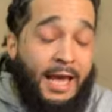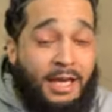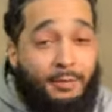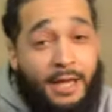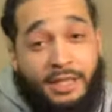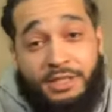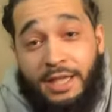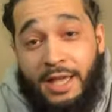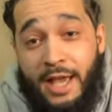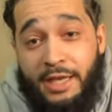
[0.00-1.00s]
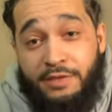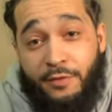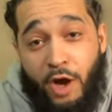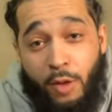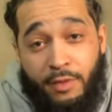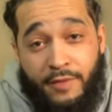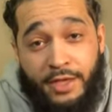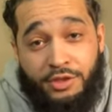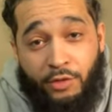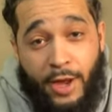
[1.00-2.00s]
ended up catching a case for home
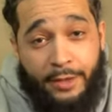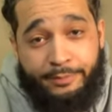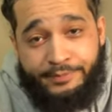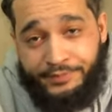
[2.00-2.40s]
invasion, right?